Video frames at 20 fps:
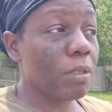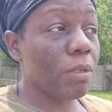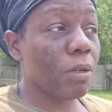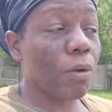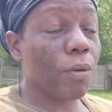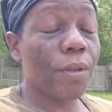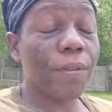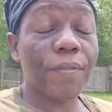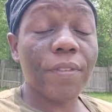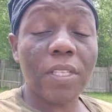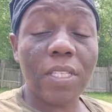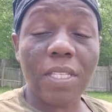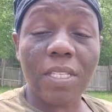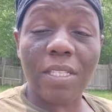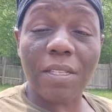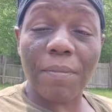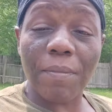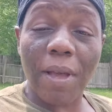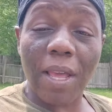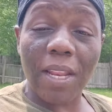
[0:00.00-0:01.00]
you know, if this
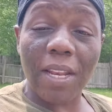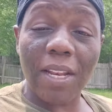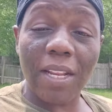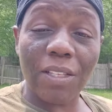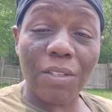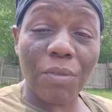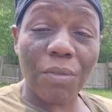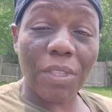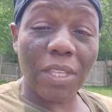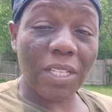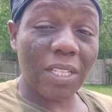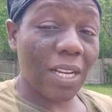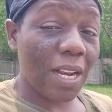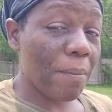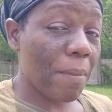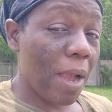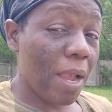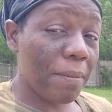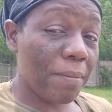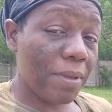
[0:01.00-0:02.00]
is somebody that you think that
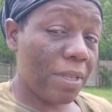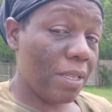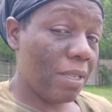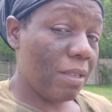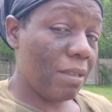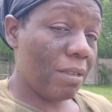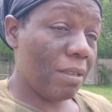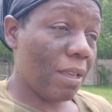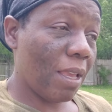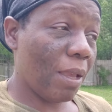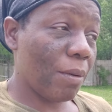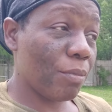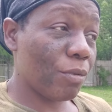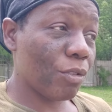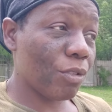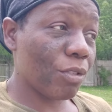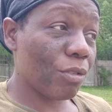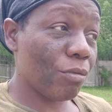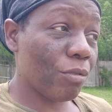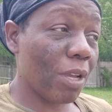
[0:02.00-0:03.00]
I might be
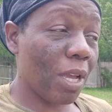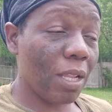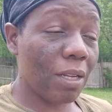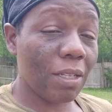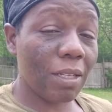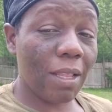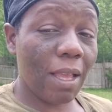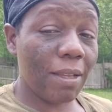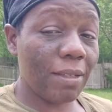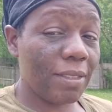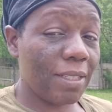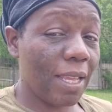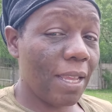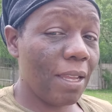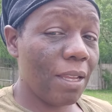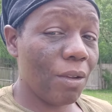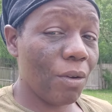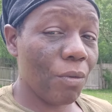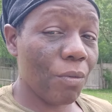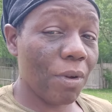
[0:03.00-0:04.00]
able to kind of like
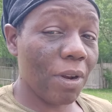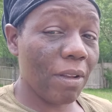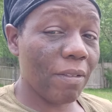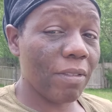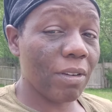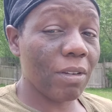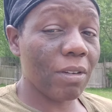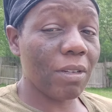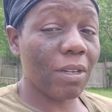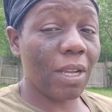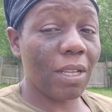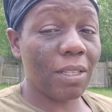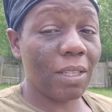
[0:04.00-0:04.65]
date or whatever,